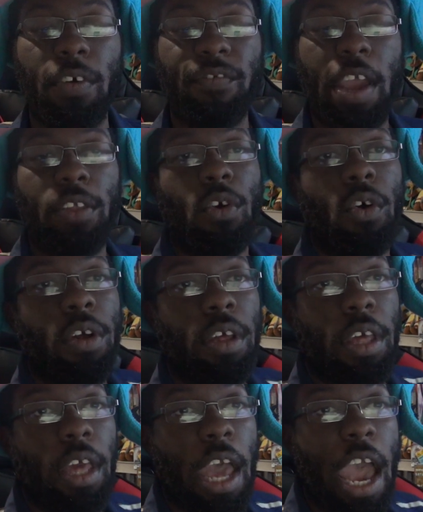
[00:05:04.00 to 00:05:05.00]
offender
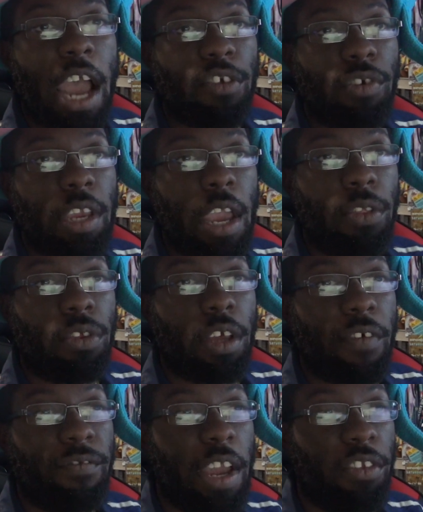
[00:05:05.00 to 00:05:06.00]
actually entered the
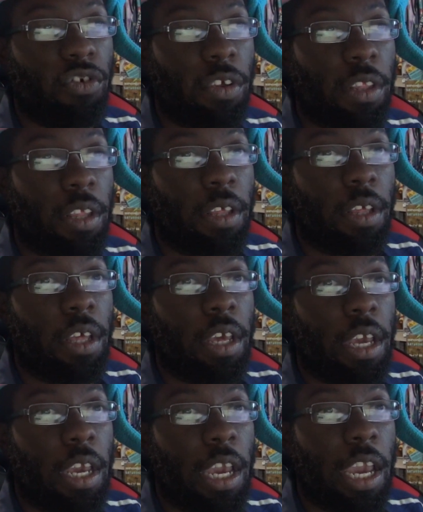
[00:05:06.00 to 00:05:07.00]
convention
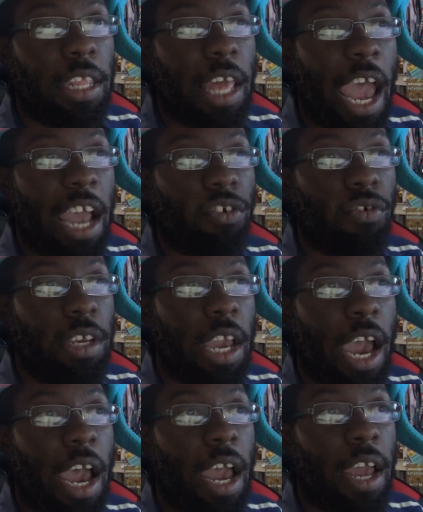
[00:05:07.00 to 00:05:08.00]
and
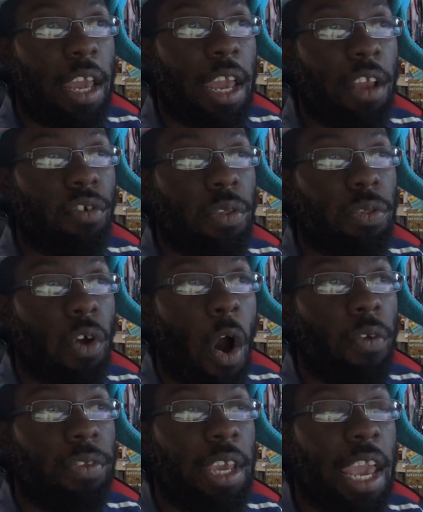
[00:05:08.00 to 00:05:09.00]
actually
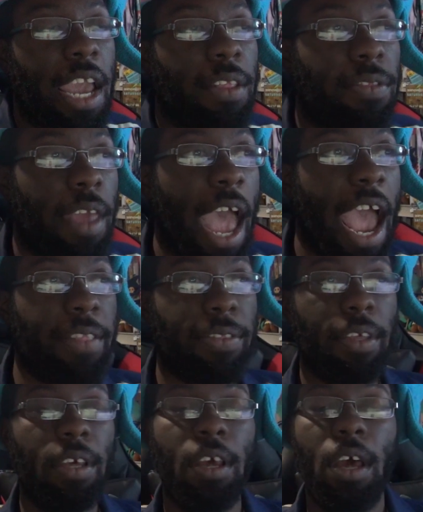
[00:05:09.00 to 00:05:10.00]
stalked and attacked
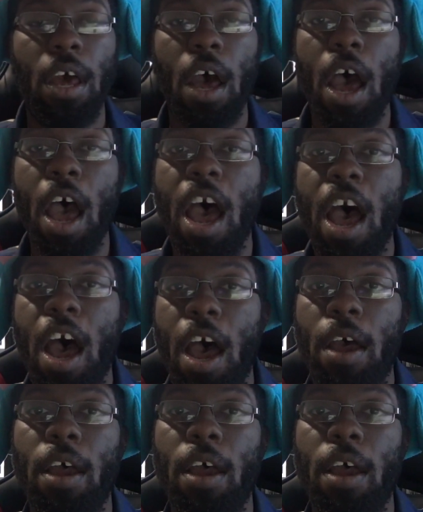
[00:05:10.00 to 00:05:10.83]
an